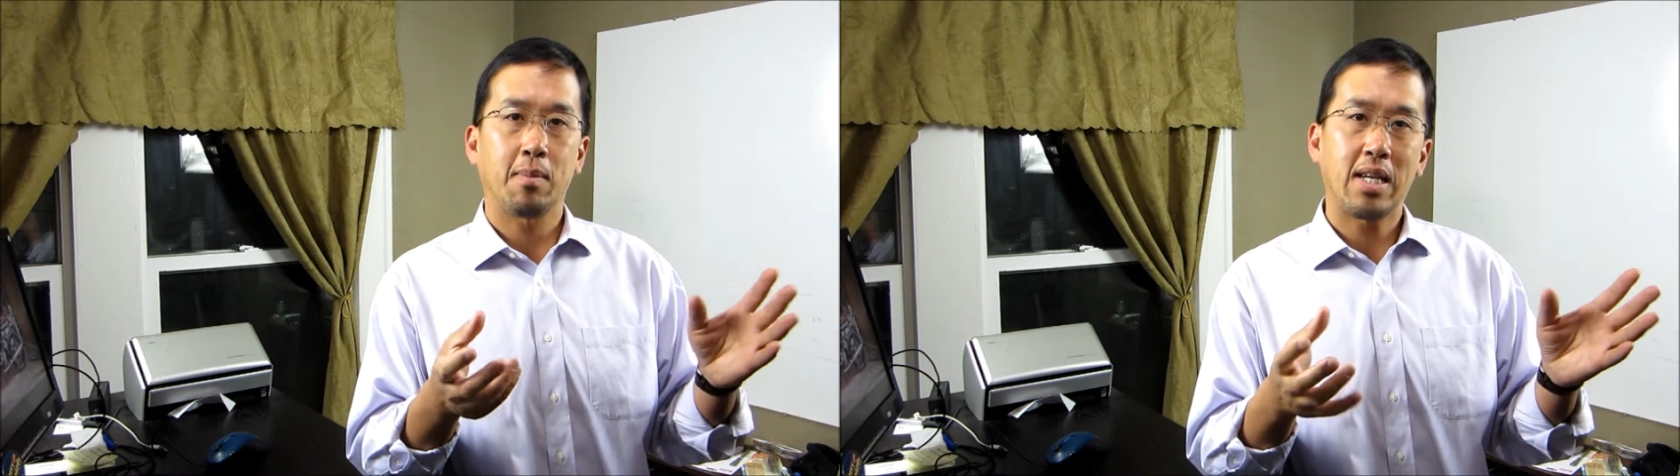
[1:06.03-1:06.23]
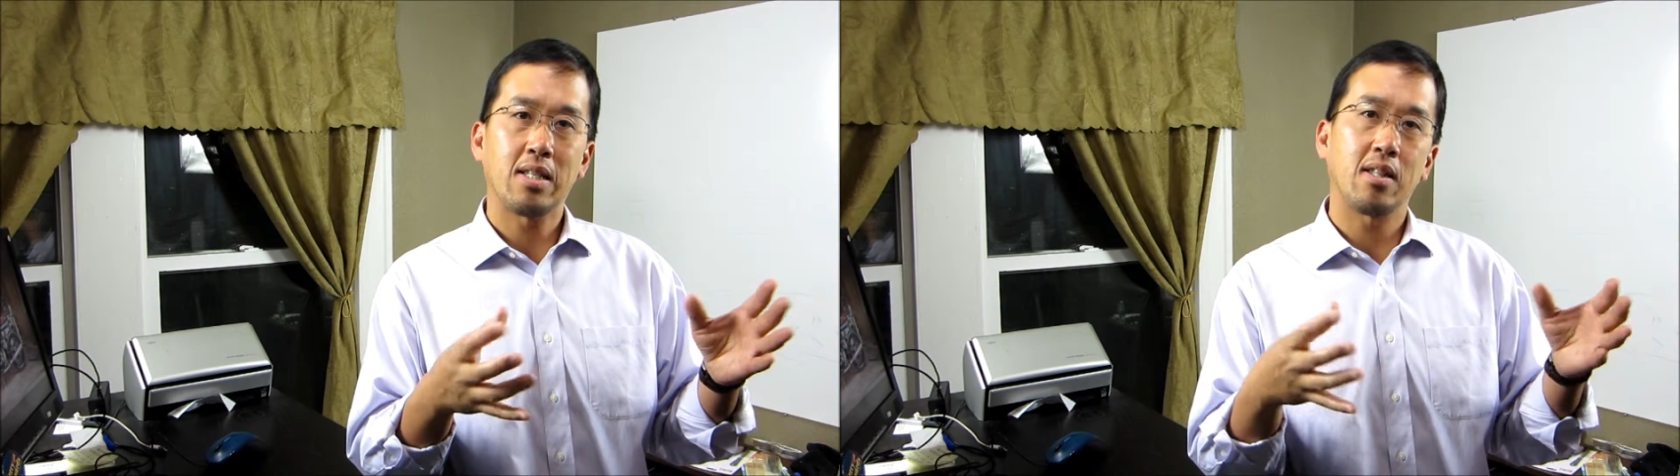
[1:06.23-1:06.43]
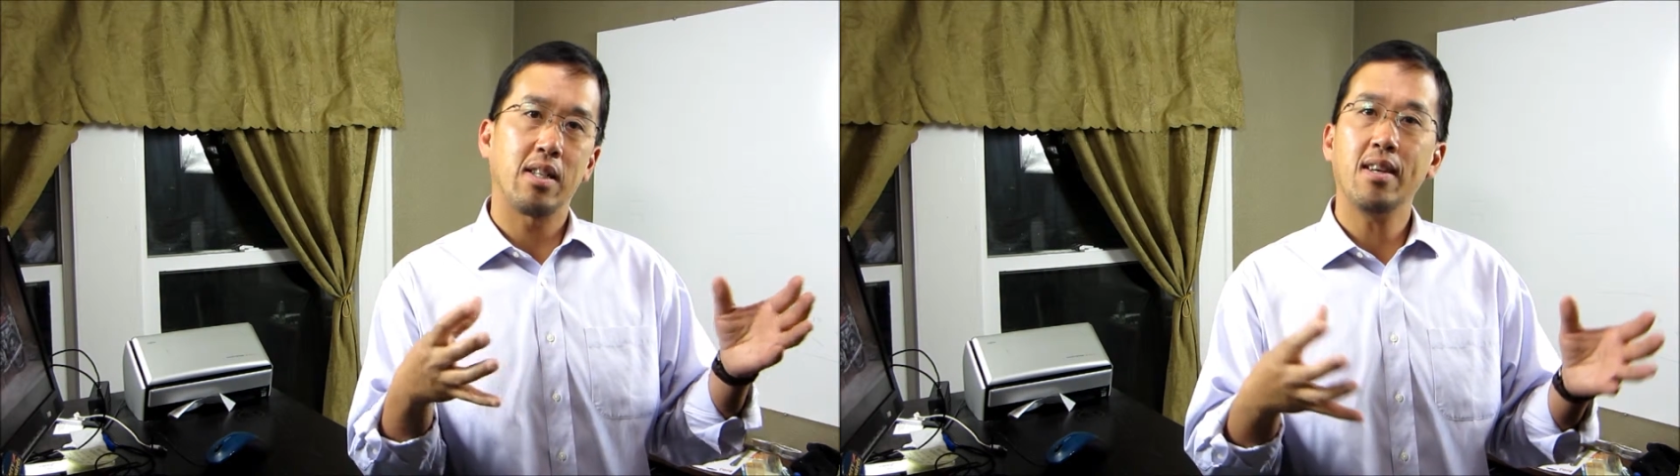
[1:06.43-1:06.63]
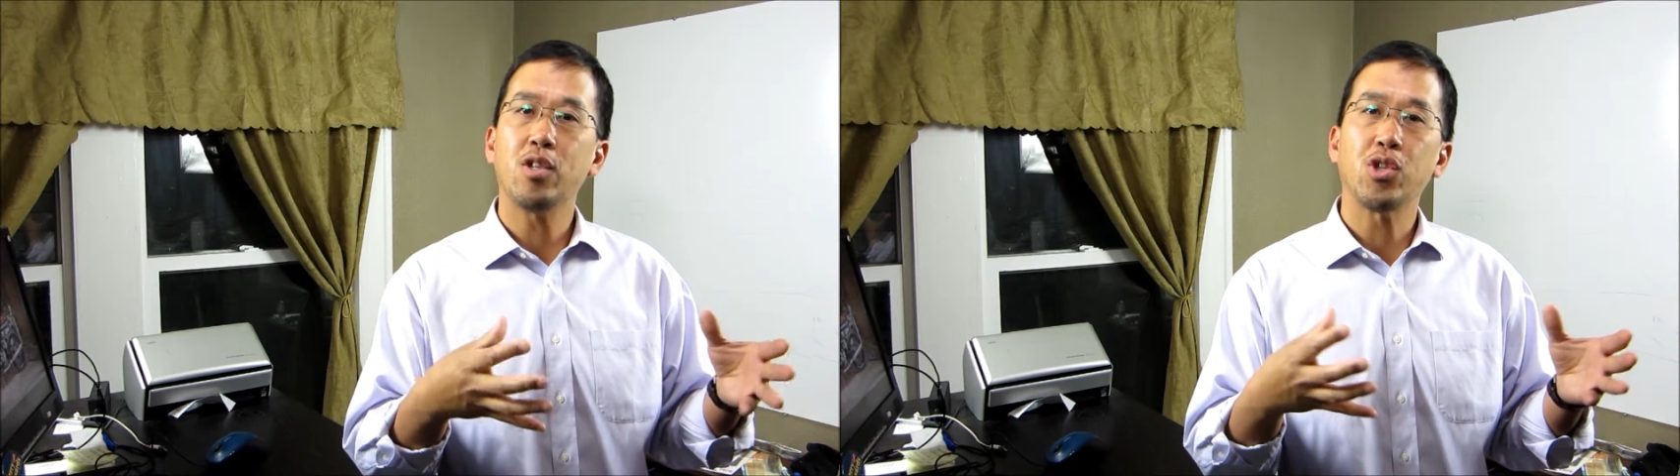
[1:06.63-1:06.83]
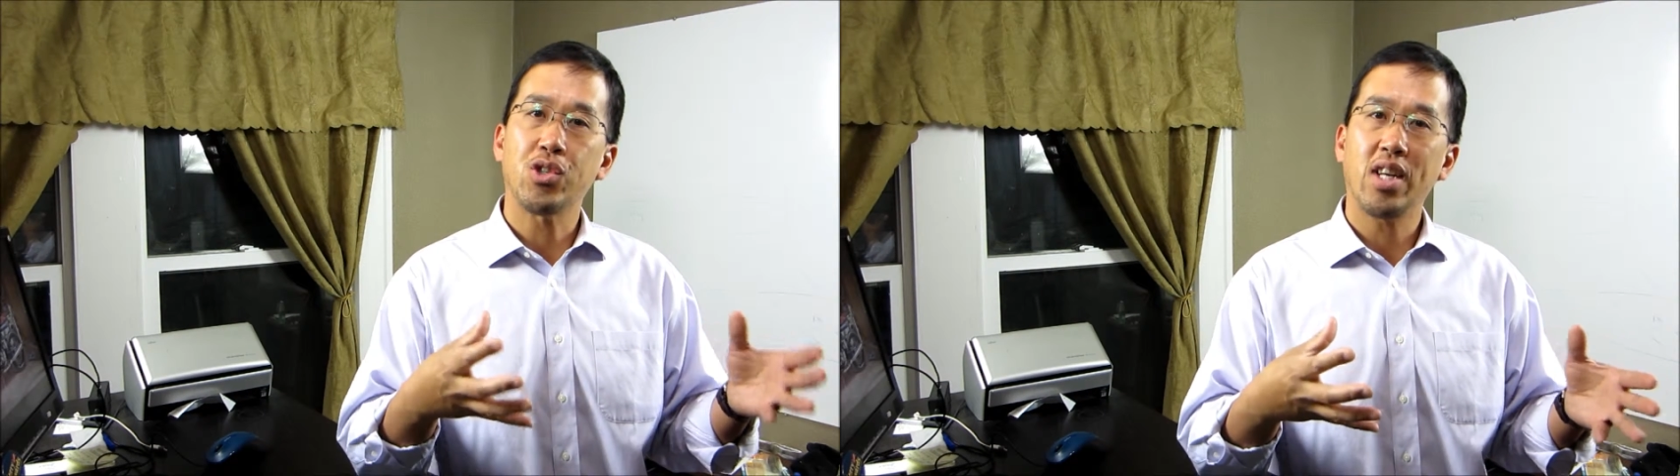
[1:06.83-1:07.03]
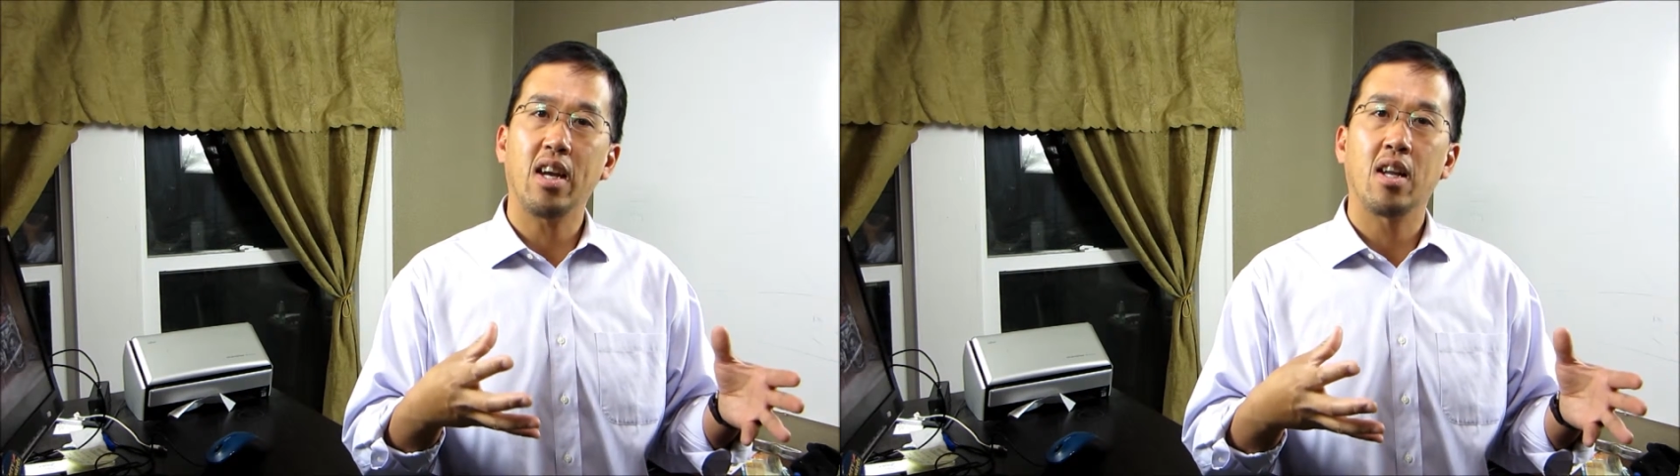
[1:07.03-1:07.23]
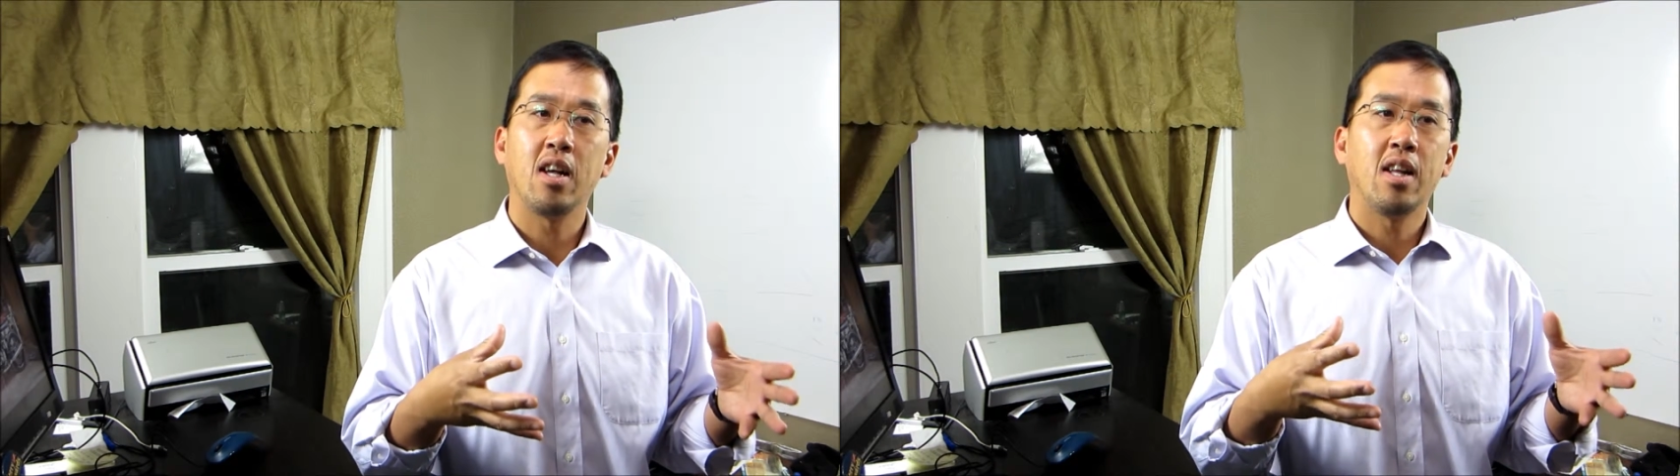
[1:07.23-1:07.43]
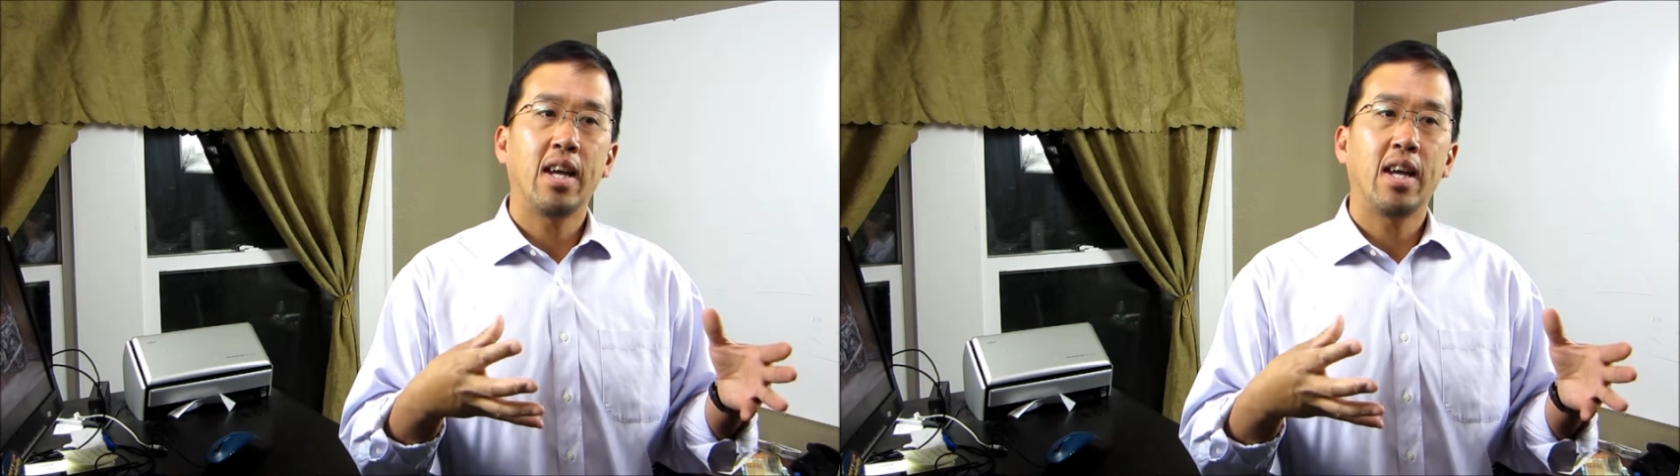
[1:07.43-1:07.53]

basically each state